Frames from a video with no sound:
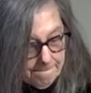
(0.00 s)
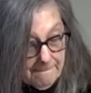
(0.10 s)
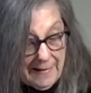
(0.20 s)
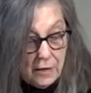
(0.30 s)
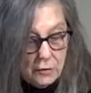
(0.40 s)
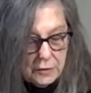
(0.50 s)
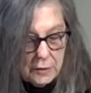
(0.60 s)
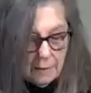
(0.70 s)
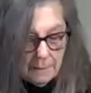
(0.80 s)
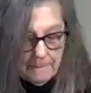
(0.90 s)
He goes
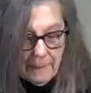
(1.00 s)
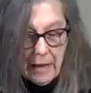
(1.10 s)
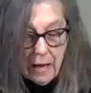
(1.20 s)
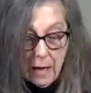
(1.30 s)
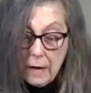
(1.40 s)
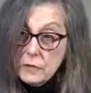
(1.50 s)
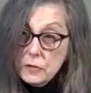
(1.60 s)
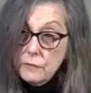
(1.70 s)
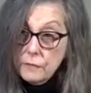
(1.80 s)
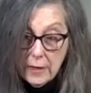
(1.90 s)
on, I was
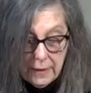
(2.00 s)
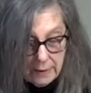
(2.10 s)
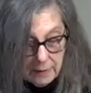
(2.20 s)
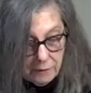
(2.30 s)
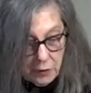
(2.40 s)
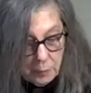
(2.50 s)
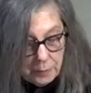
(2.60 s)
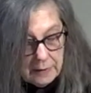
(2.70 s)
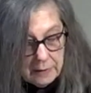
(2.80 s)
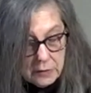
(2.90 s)
afraid of
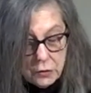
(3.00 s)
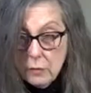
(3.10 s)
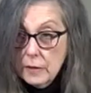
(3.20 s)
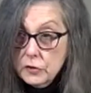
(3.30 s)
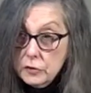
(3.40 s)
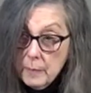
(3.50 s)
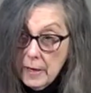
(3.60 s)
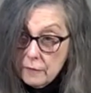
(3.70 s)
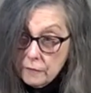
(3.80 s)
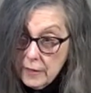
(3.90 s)
opening the door into my
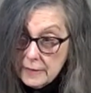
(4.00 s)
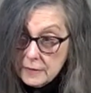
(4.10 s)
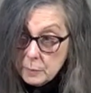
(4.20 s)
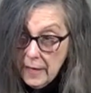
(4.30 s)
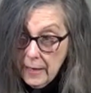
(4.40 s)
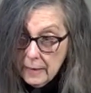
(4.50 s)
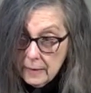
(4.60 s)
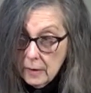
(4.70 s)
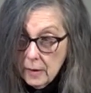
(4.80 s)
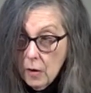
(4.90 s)
friend's
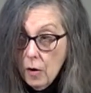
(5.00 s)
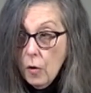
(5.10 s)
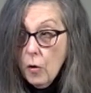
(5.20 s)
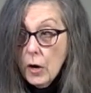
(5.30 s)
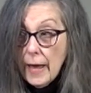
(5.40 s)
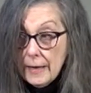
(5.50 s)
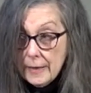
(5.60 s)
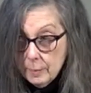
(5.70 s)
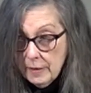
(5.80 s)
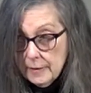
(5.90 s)
pain or
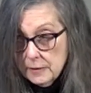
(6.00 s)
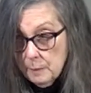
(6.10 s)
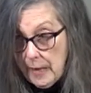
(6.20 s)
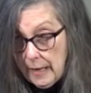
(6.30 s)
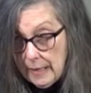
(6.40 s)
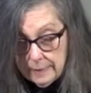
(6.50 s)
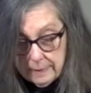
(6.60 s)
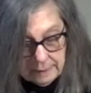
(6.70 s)
anybody's pain,